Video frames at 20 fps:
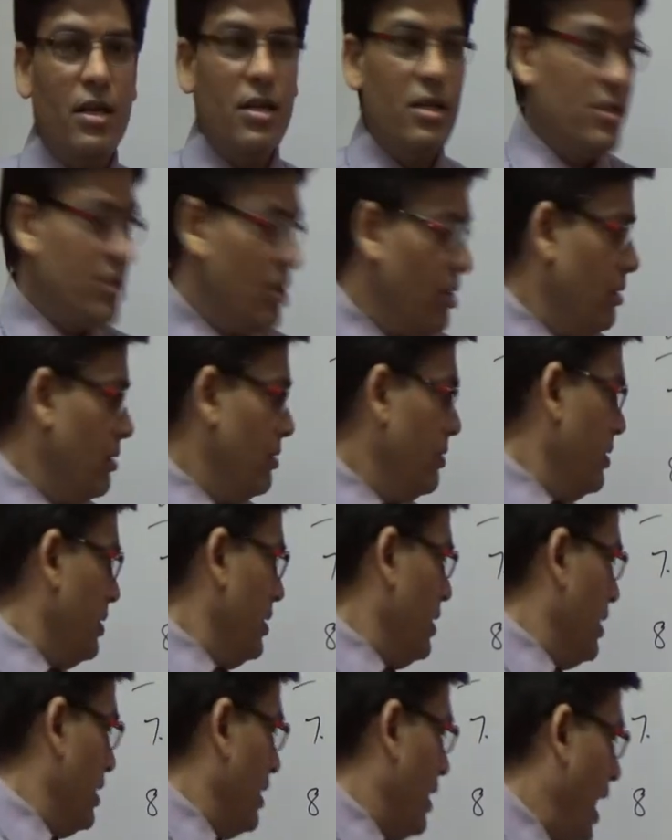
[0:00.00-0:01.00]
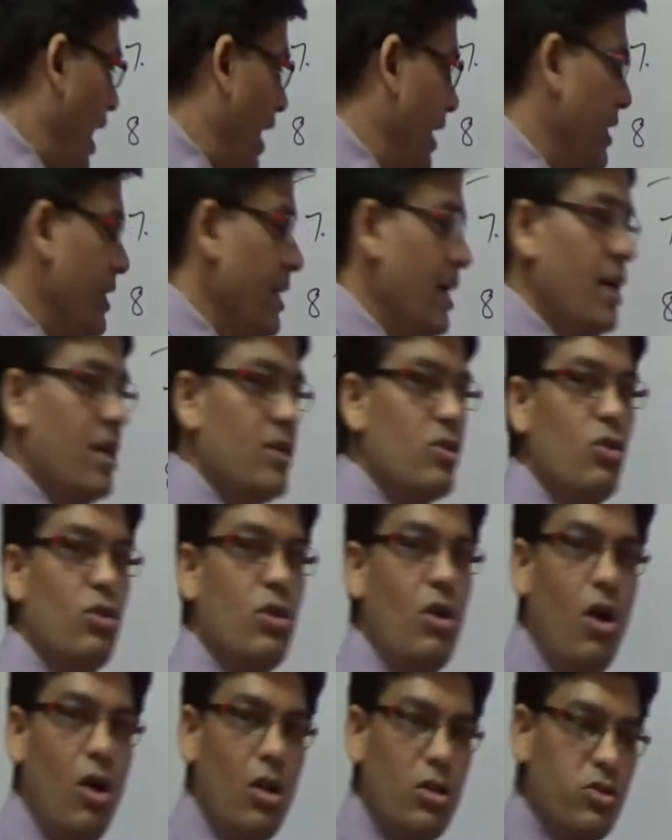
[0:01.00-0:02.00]
So ideas
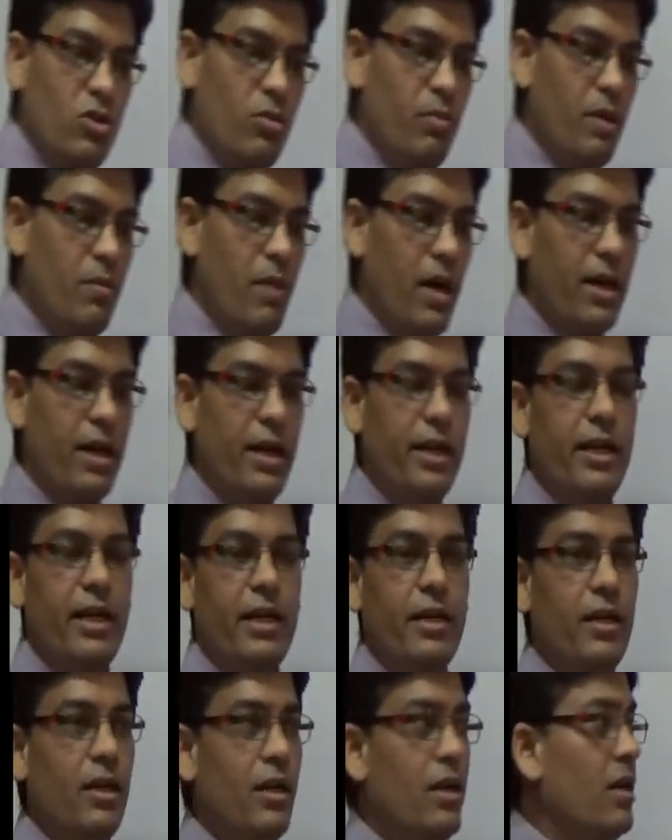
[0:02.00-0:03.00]
could also be marketed.